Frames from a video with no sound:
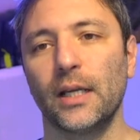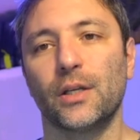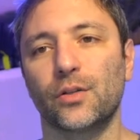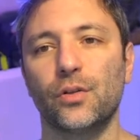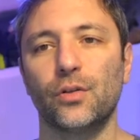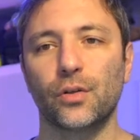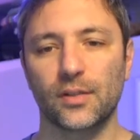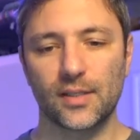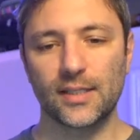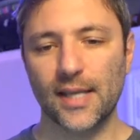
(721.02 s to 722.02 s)
so that you can
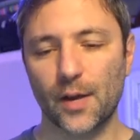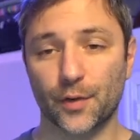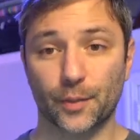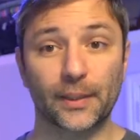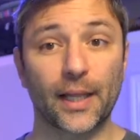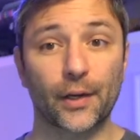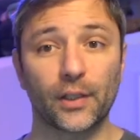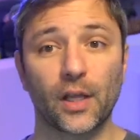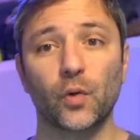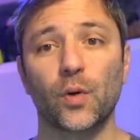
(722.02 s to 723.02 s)
see down at the player
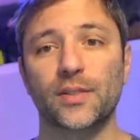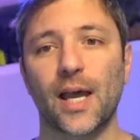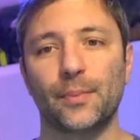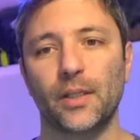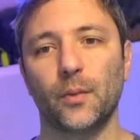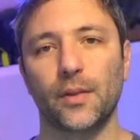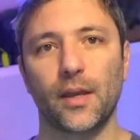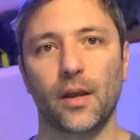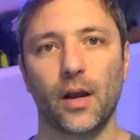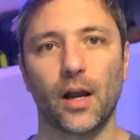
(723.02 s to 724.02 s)
level what's happening with
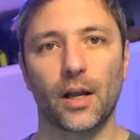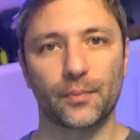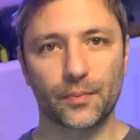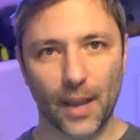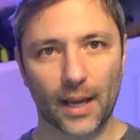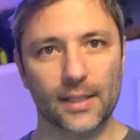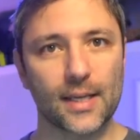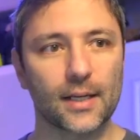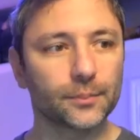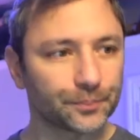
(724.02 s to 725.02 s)
their packet
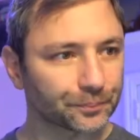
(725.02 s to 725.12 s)
data.